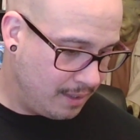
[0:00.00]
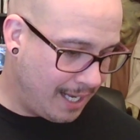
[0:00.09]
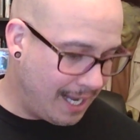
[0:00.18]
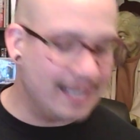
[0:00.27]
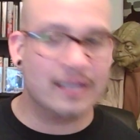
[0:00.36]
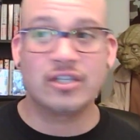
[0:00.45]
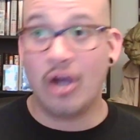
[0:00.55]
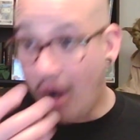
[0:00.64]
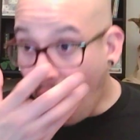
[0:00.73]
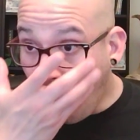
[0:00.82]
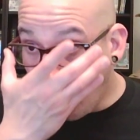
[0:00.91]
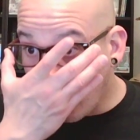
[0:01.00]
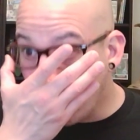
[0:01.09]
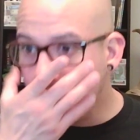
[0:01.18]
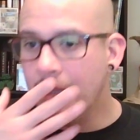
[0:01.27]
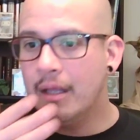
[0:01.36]
And it's
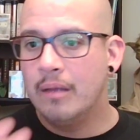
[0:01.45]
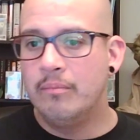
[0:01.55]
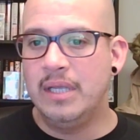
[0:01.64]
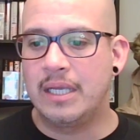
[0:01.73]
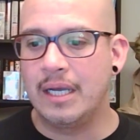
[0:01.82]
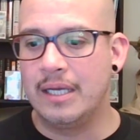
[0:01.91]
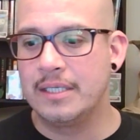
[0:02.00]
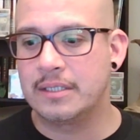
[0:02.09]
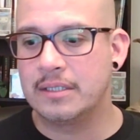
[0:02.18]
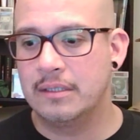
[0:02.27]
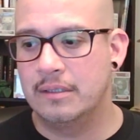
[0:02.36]
hard because